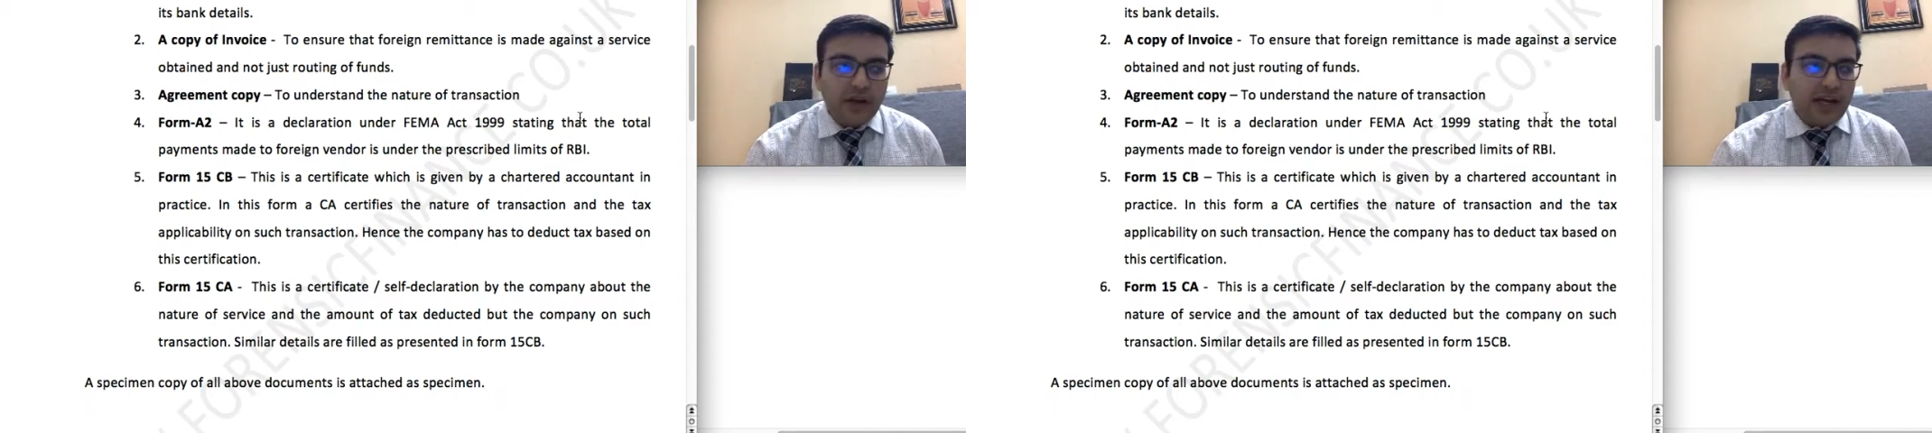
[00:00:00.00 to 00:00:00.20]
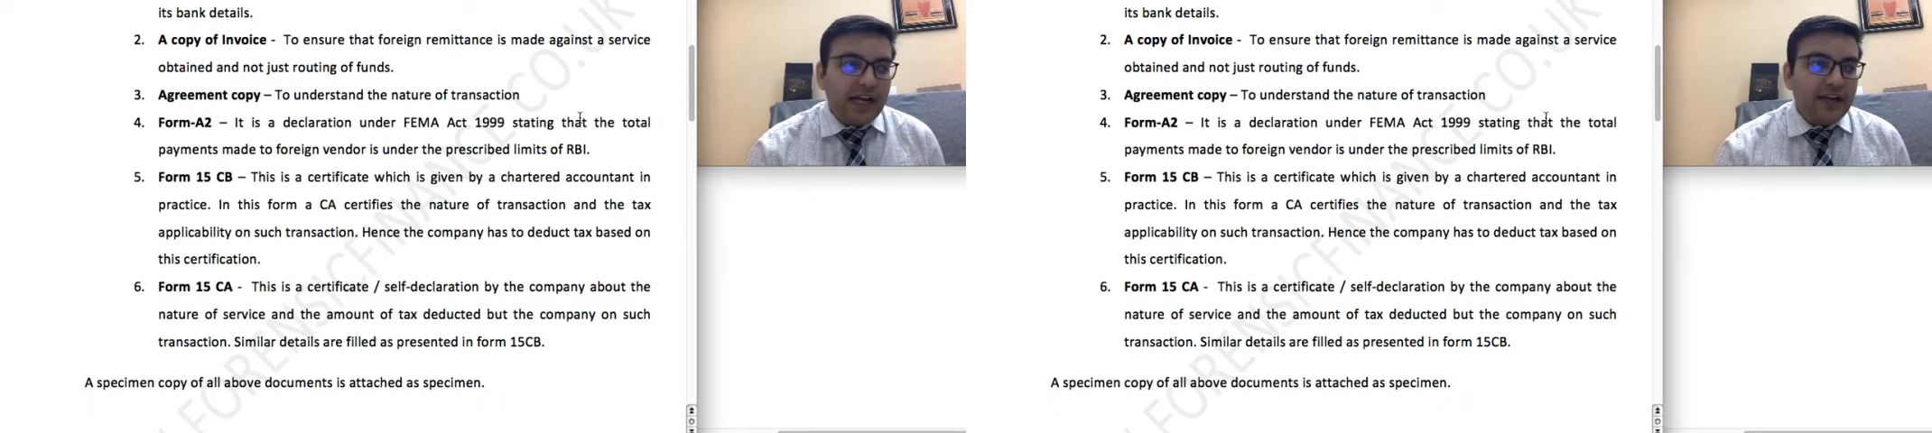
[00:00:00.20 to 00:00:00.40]

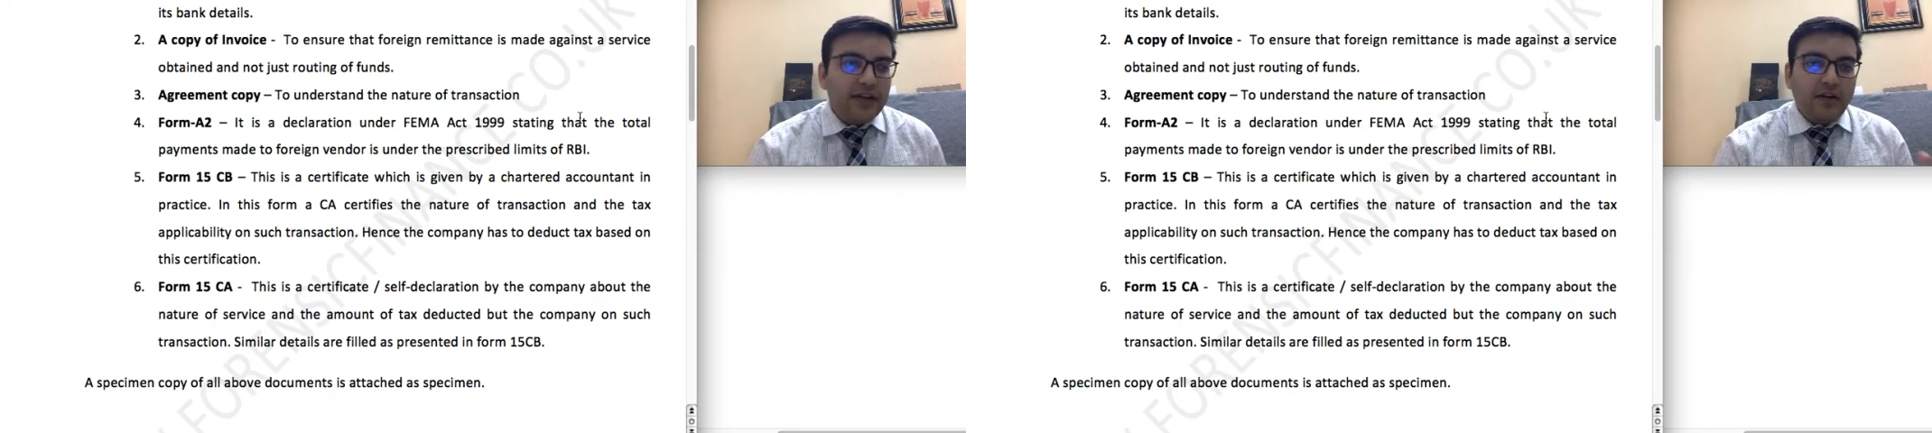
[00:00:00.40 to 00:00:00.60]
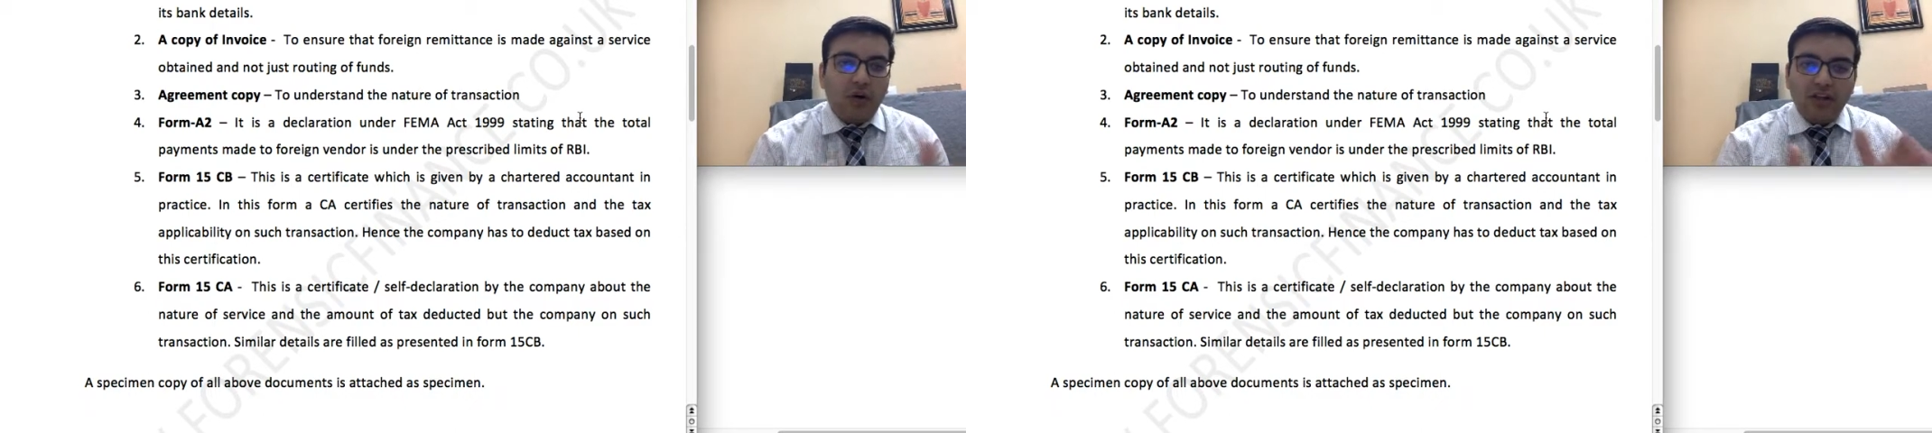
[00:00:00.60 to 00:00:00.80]
and
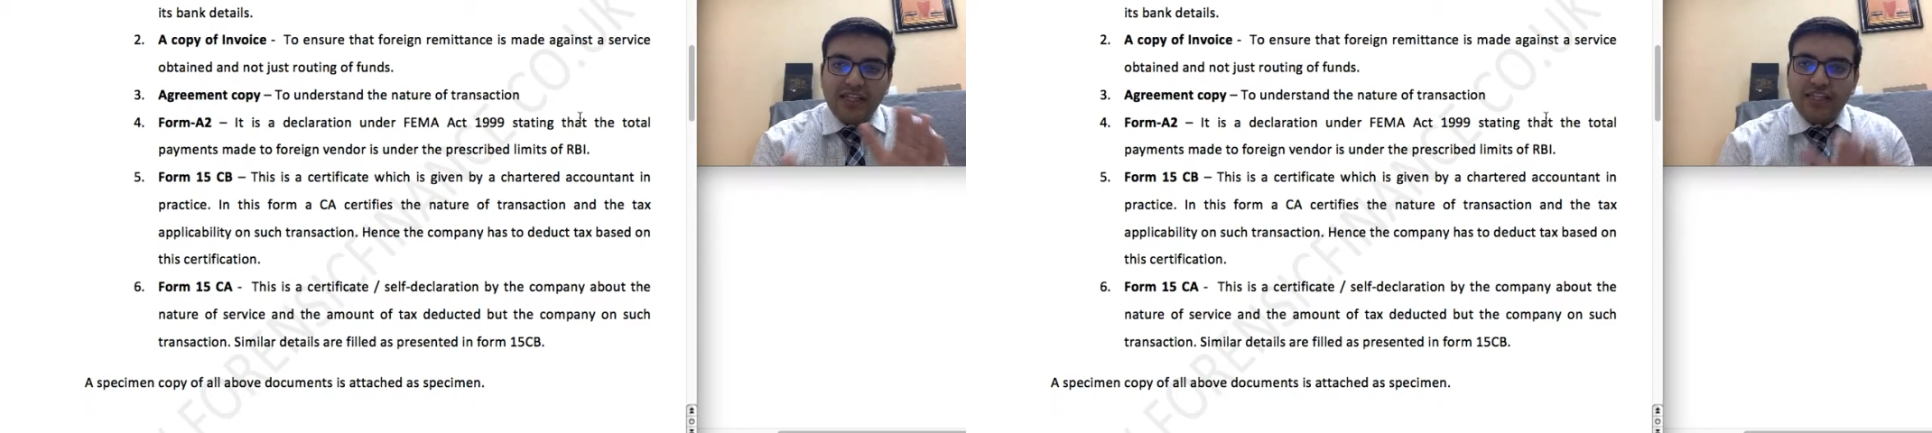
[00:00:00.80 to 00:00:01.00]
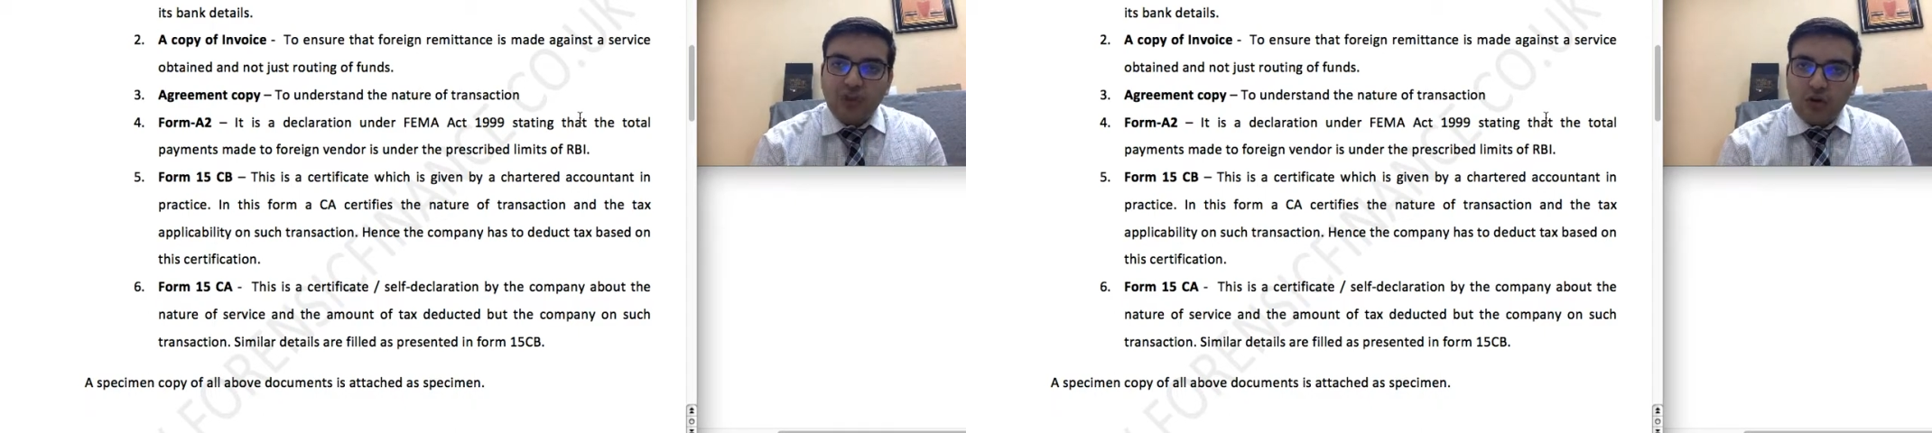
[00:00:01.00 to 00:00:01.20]
all
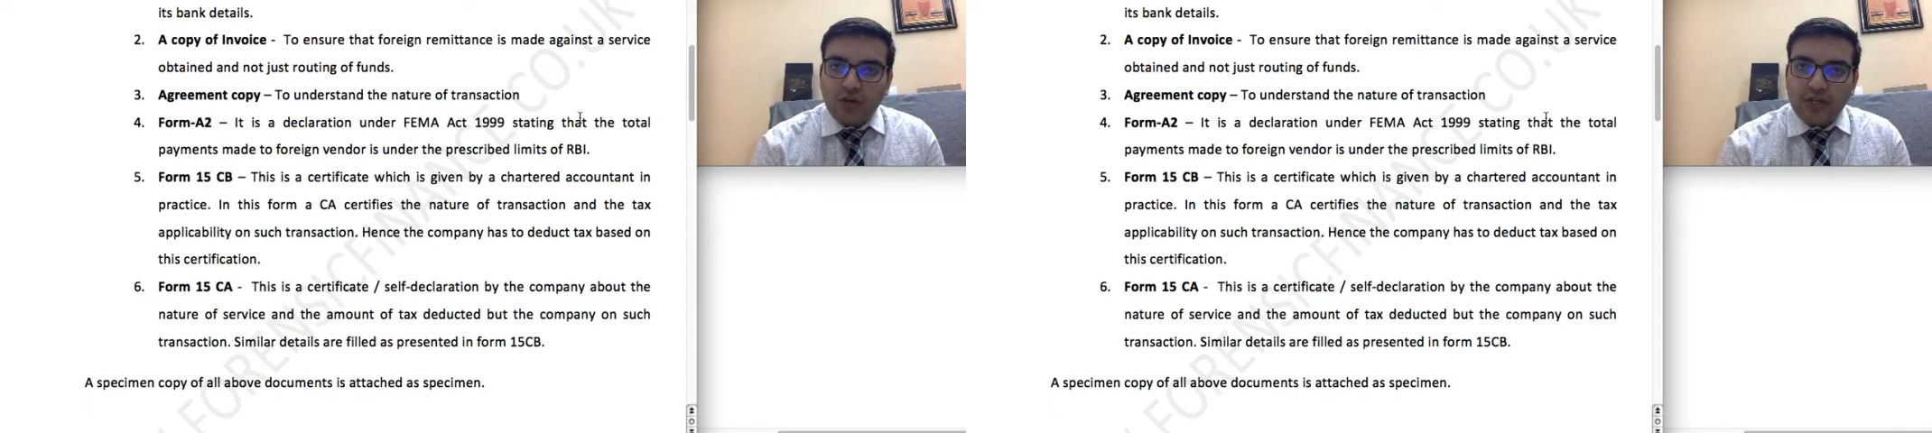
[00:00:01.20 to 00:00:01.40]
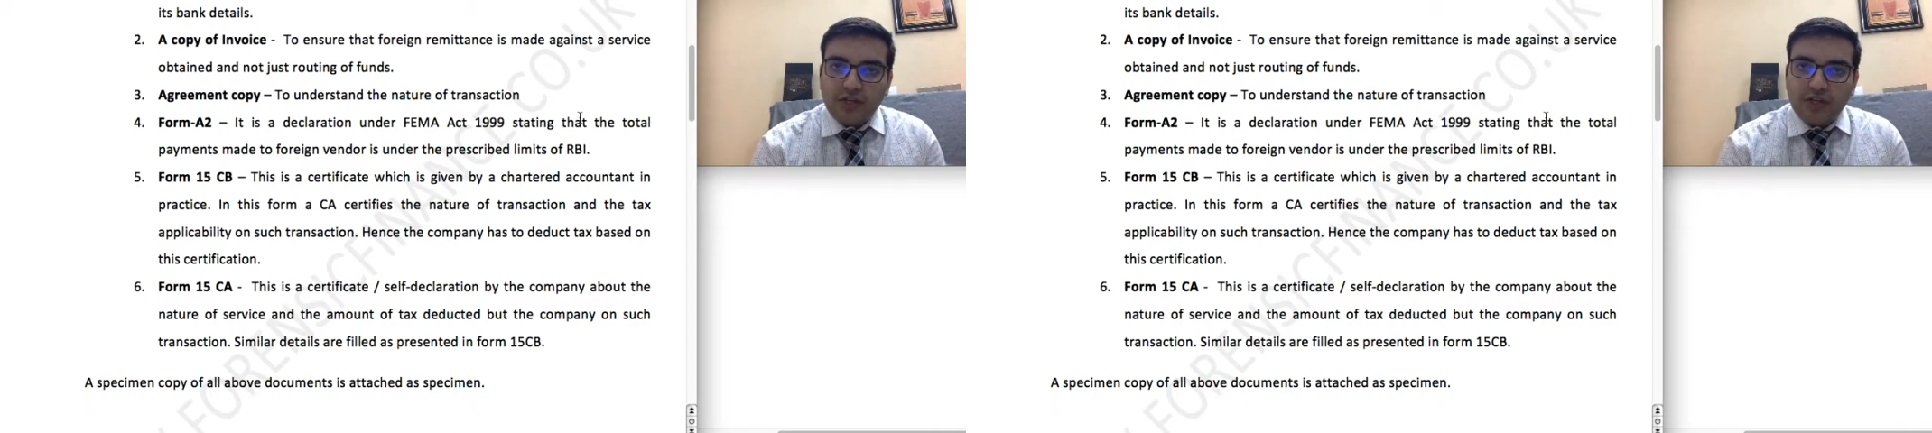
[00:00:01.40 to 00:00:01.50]
these documents